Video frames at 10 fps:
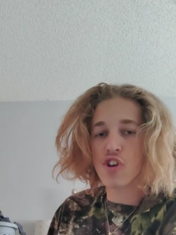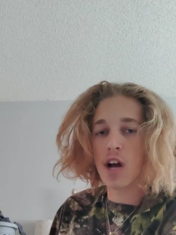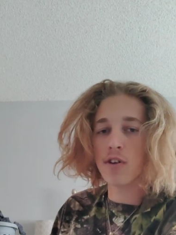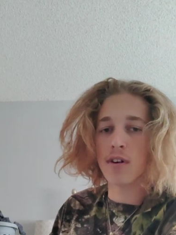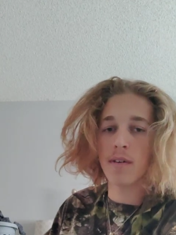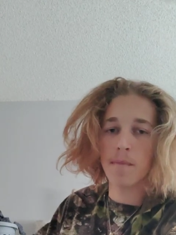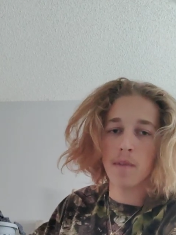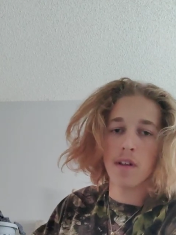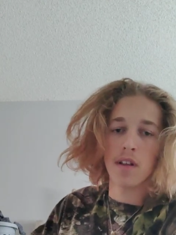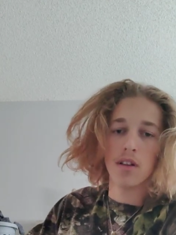chakra,
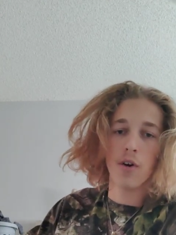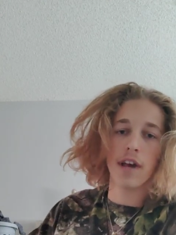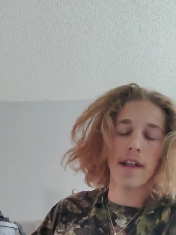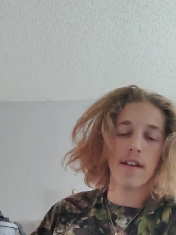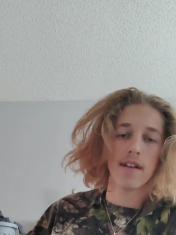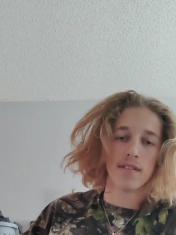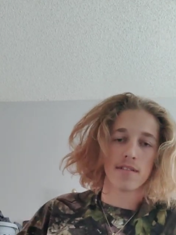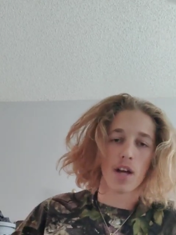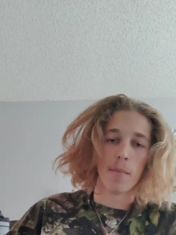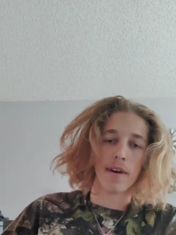located in the
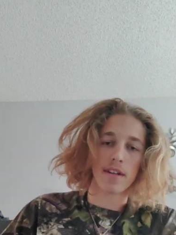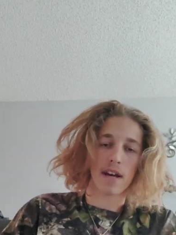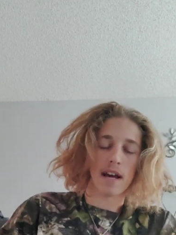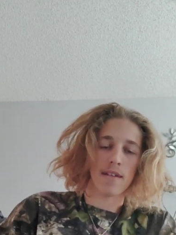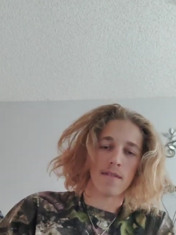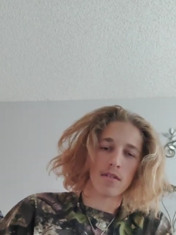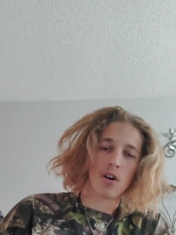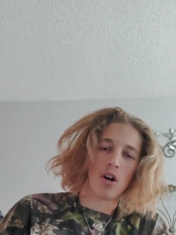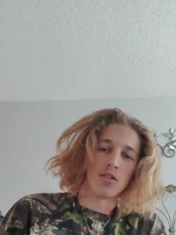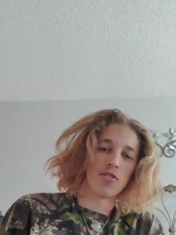stomach,
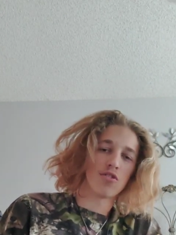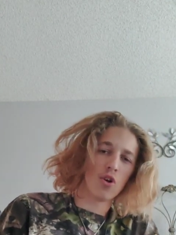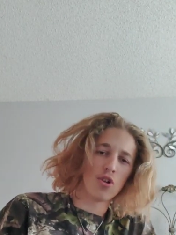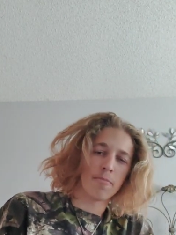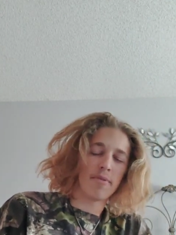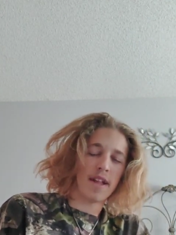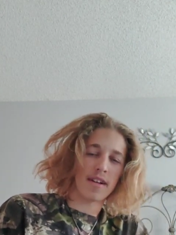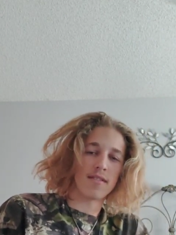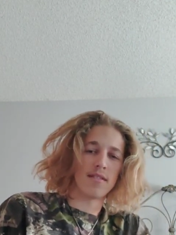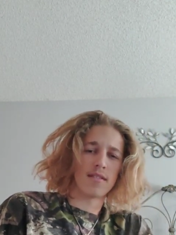called the solar
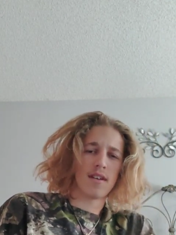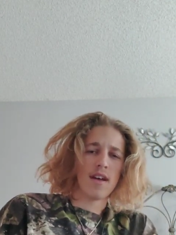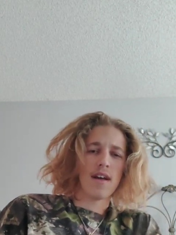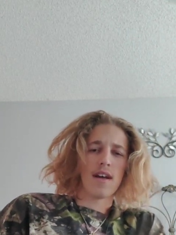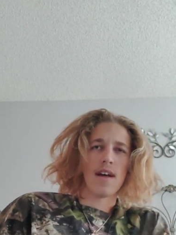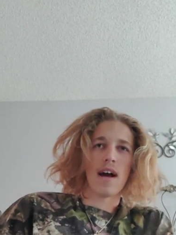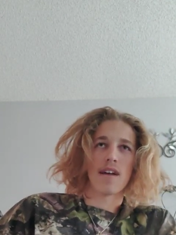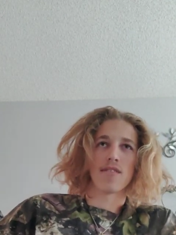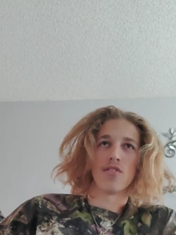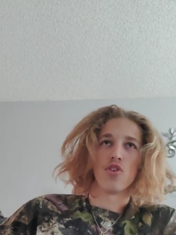plexus,
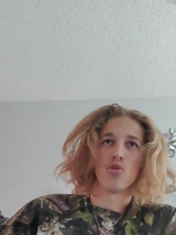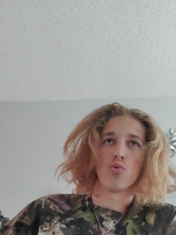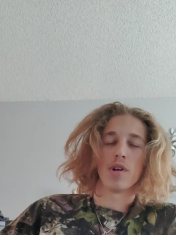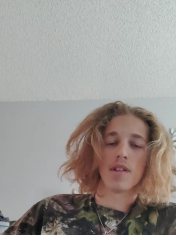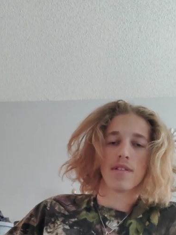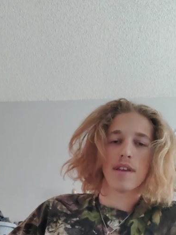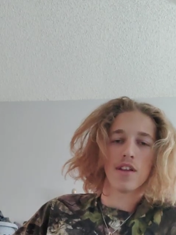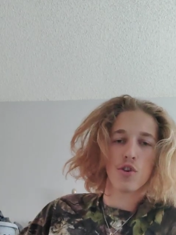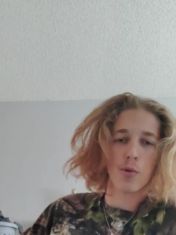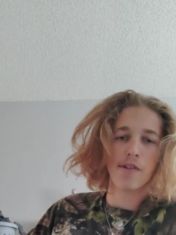has to do with
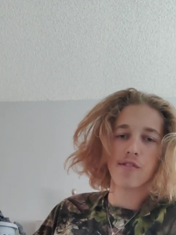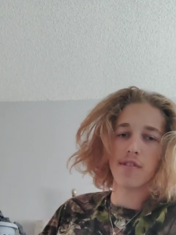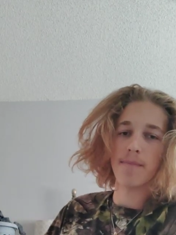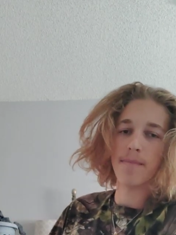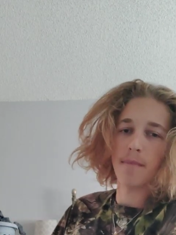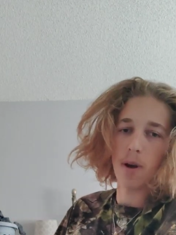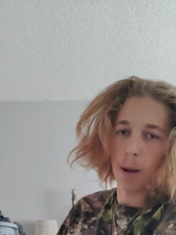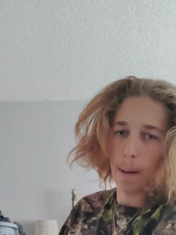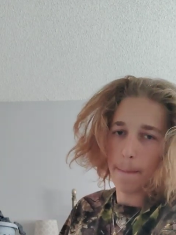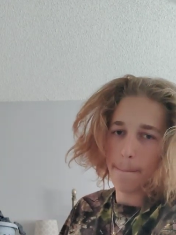intuition, all
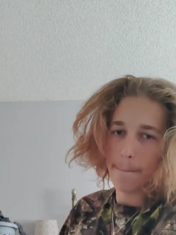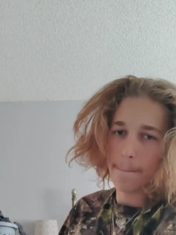right?